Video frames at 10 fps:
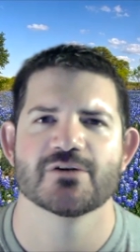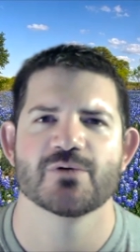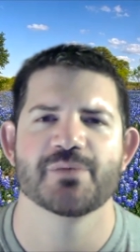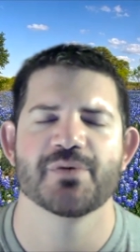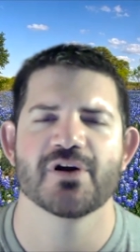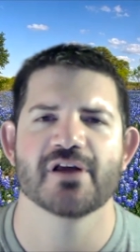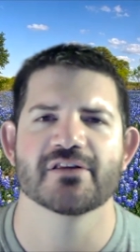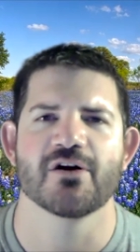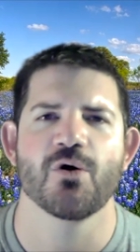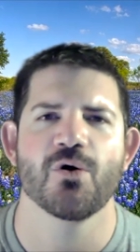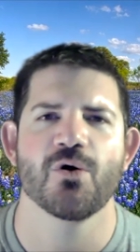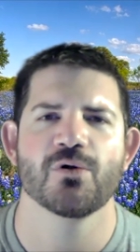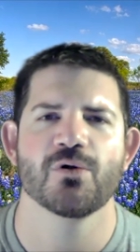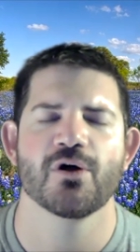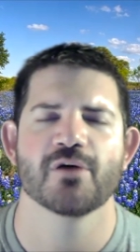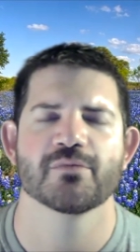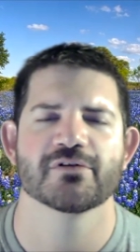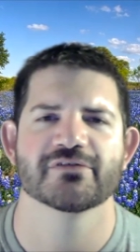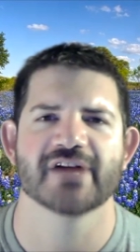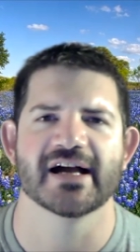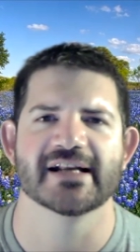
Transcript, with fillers: We put on the whole armor of God.